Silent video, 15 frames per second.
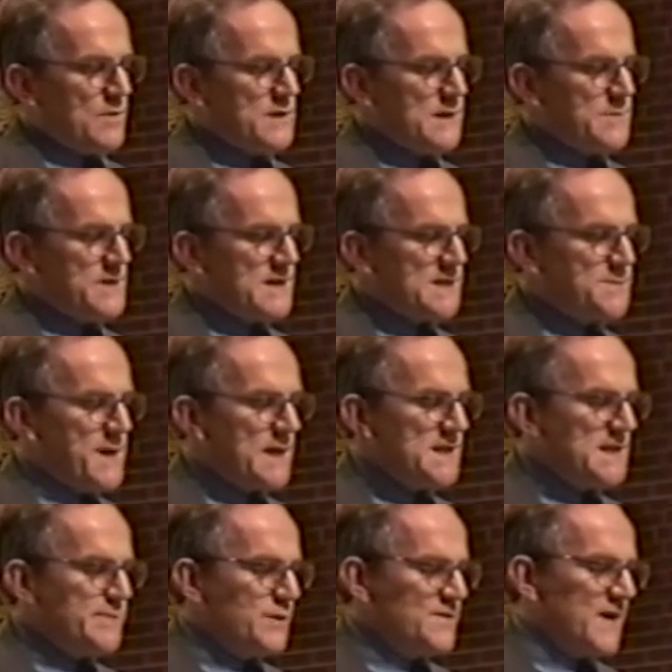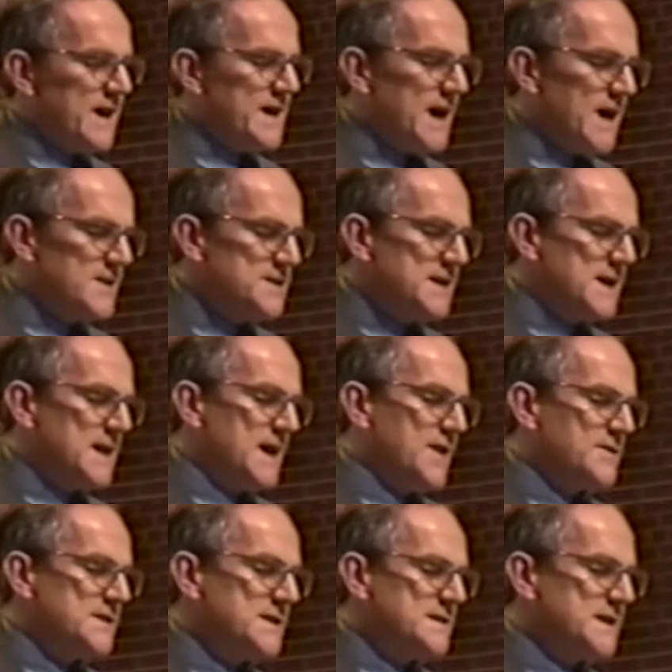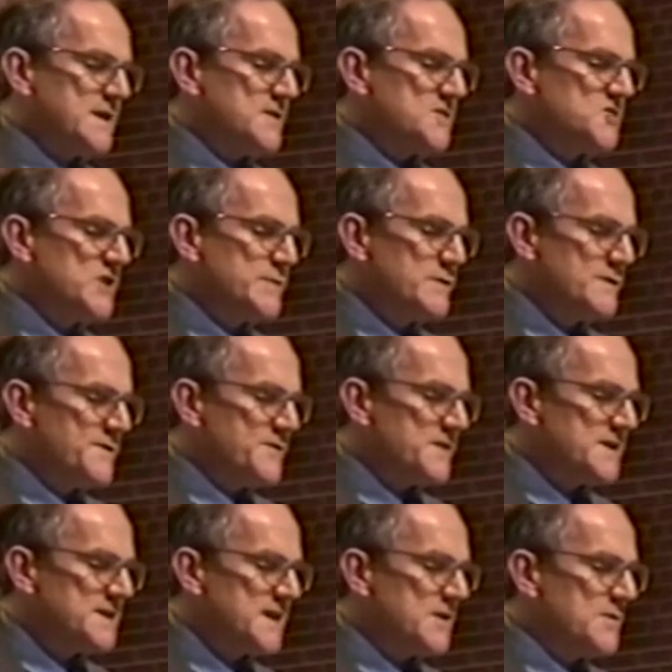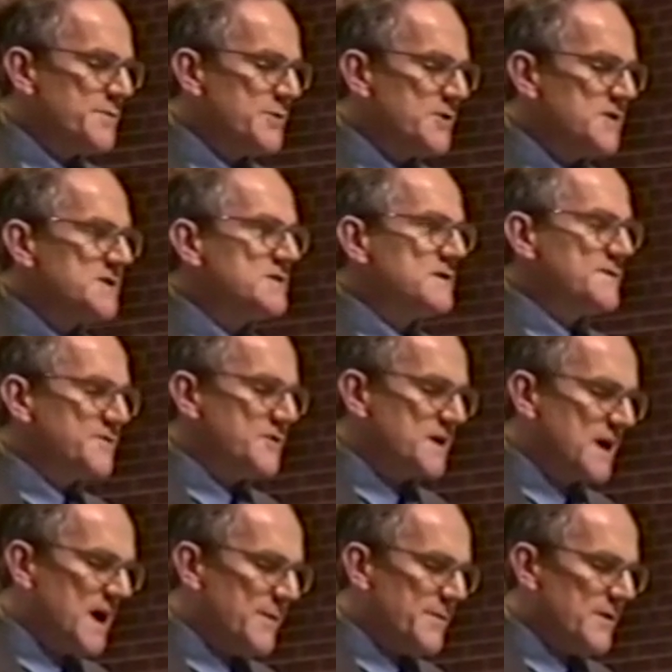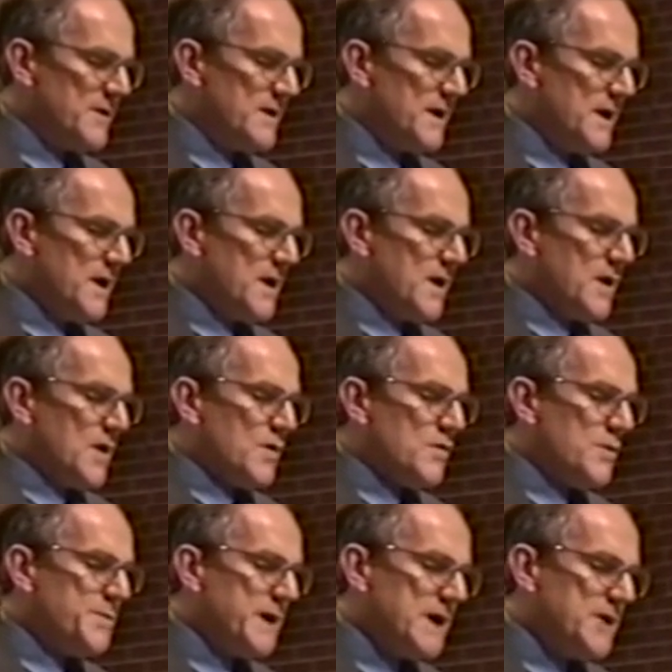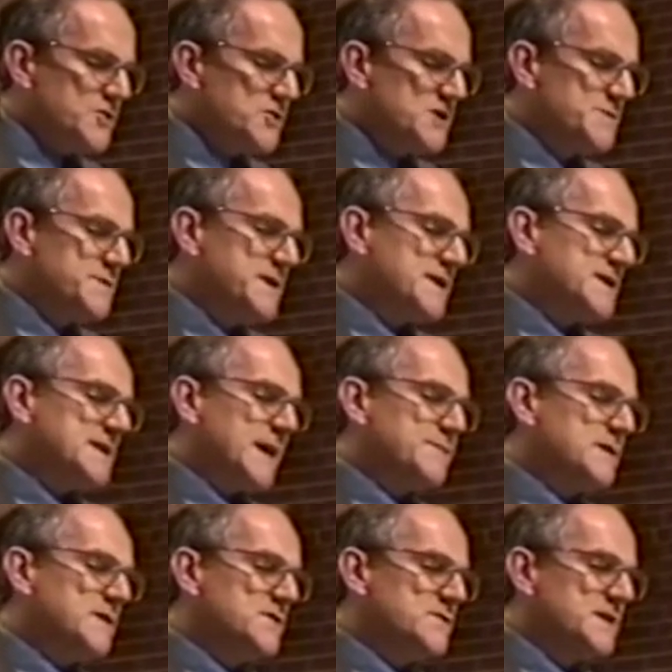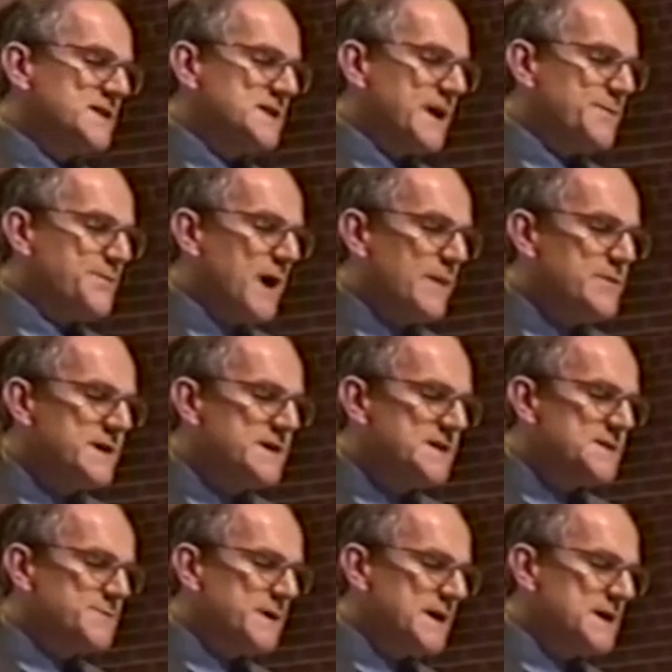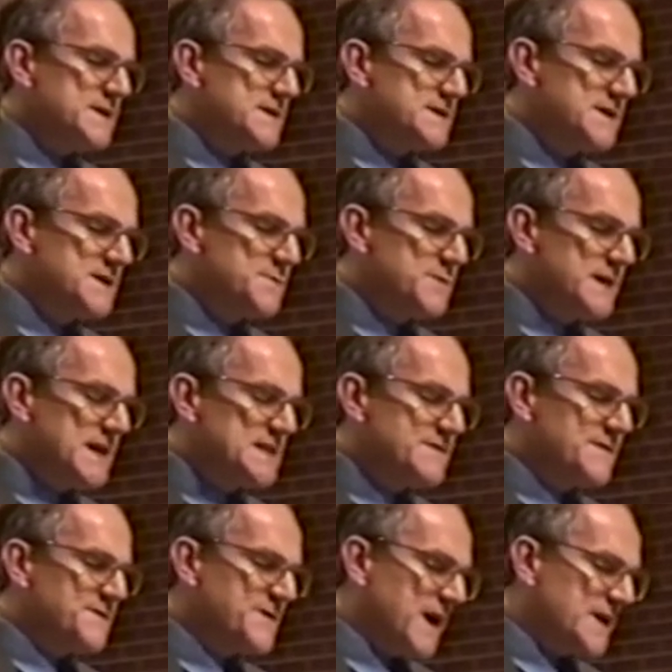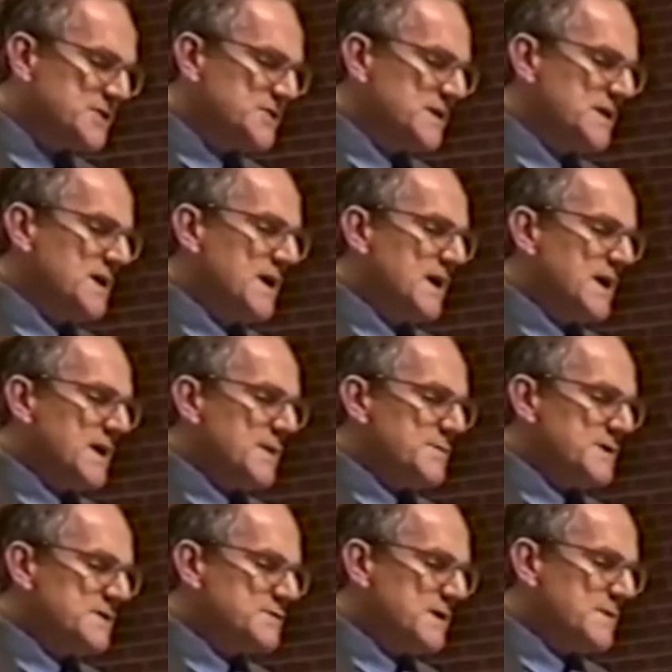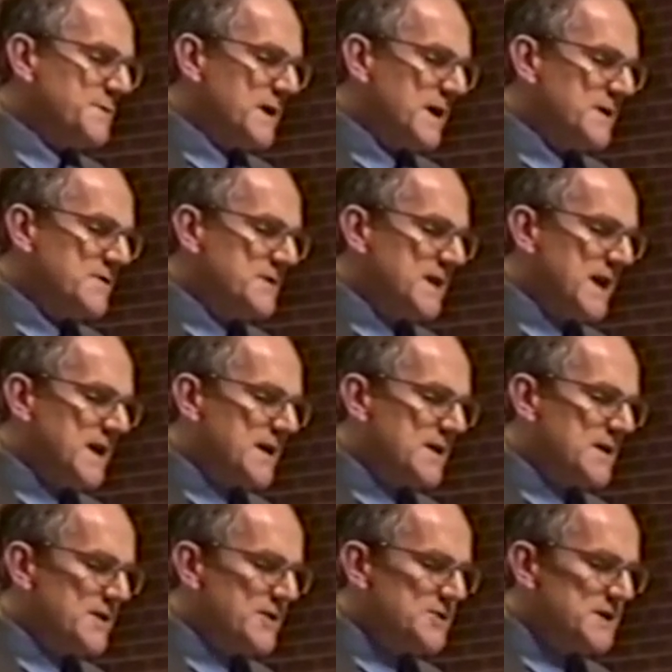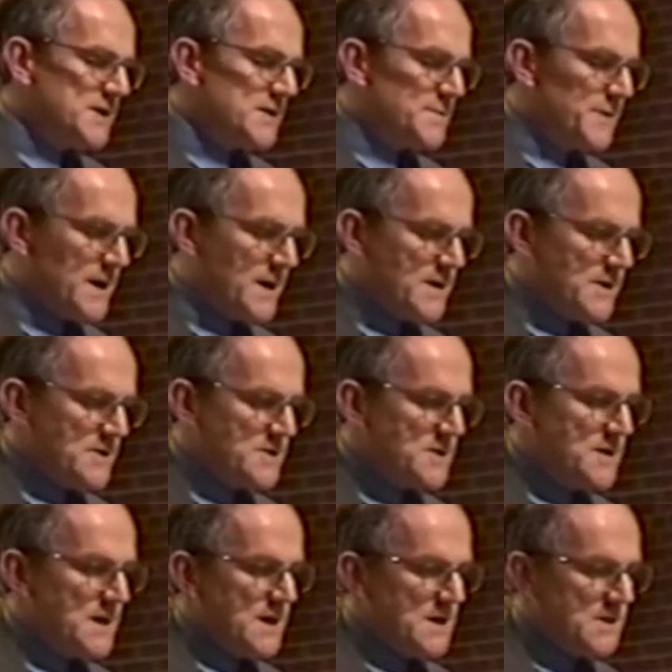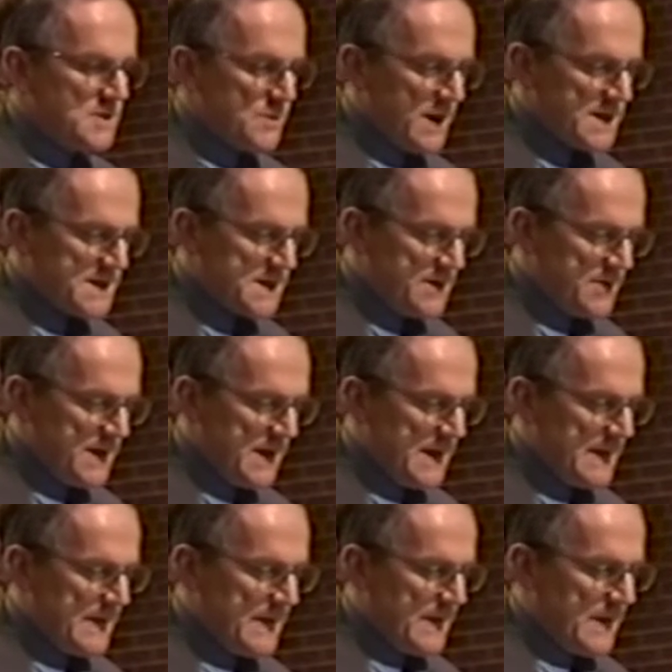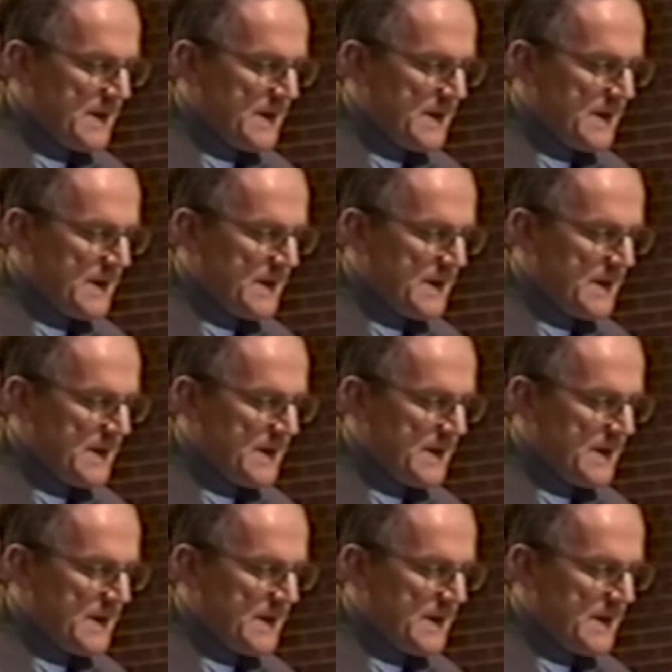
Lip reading: Will they be expected to provide housing allowances that are suitable for a single person or for a couple? Will parishes be accepted to accept public displays of affection between partnered gay clergy and their partners? To what degree?